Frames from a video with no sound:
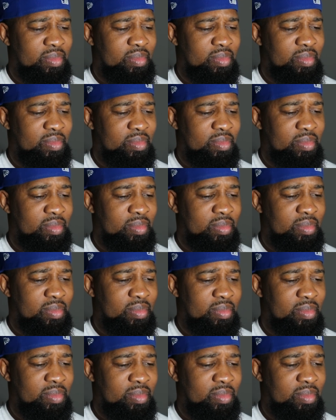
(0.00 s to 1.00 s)

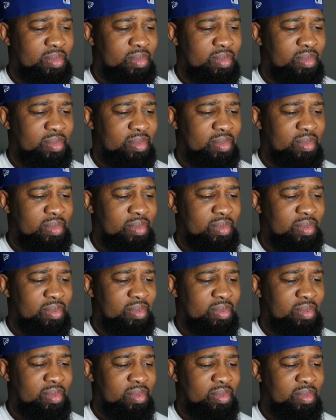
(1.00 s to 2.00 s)

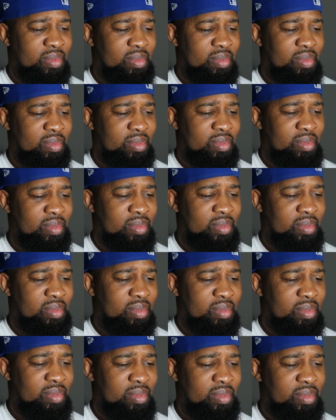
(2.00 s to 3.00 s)

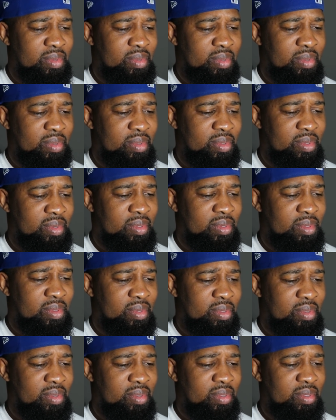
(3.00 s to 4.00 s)

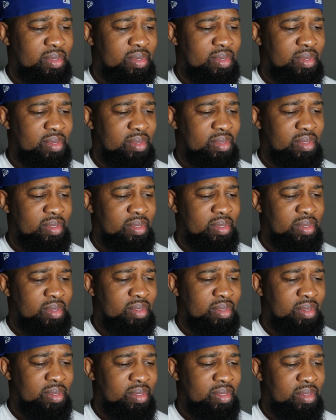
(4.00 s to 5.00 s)

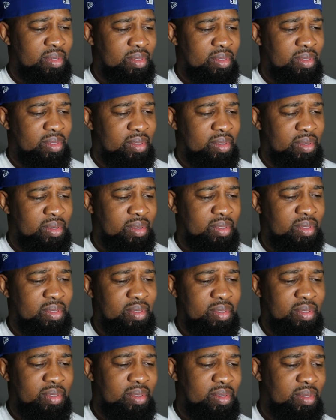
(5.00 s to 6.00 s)

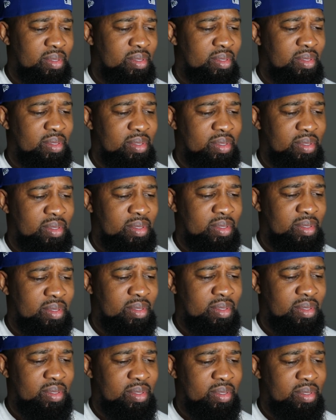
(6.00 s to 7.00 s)

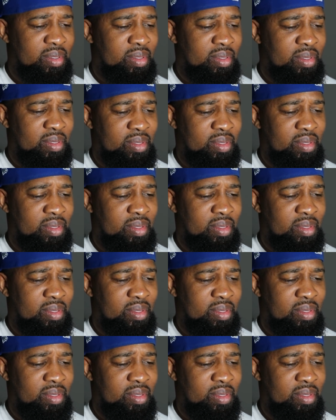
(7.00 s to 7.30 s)
(silent)